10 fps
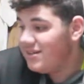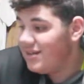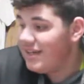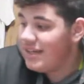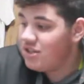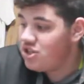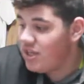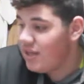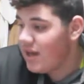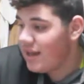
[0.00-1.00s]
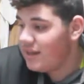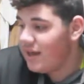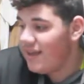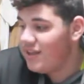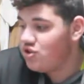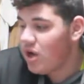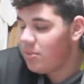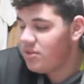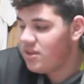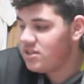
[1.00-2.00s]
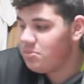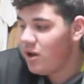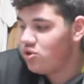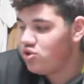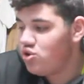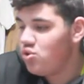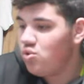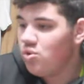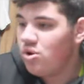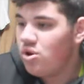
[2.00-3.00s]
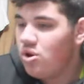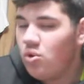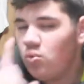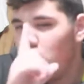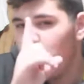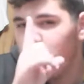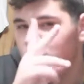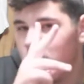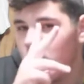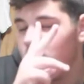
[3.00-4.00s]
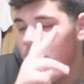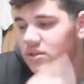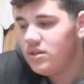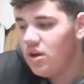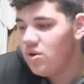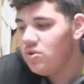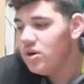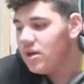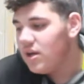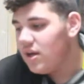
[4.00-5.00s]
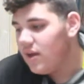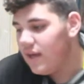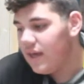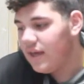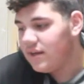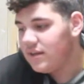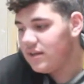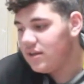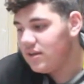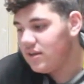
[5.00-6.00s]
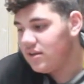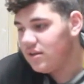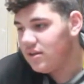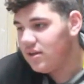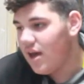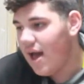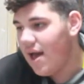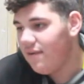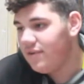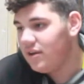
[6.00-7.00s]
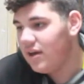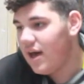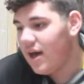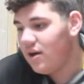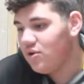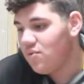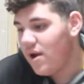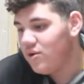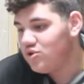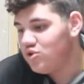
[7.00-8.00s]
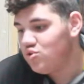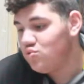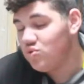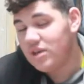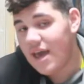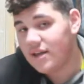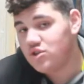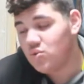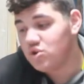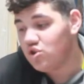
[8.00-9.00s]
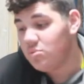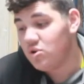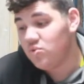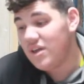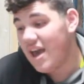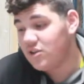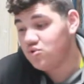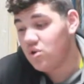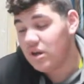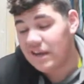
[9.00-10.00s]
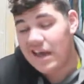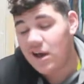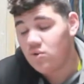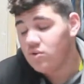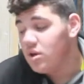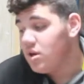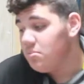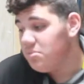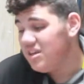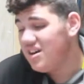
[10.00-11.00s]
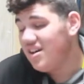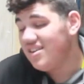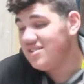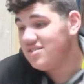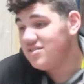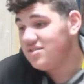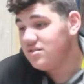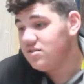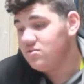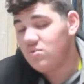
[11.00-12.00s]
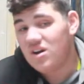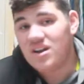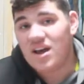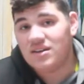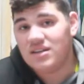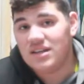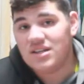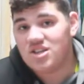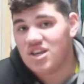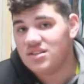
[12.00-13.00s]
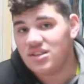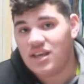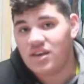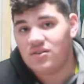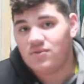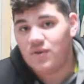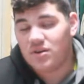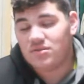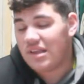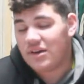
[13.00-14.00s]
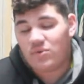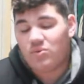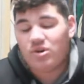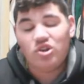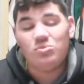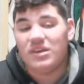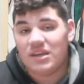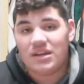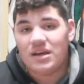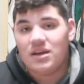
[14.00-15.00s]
DDG. I think he dropped this about two, one or two weeks ago, and uh, I haven't gotten around to react to it, so I'm gonna react to it now because why not? DDG is lit. Like, what? What do you mean?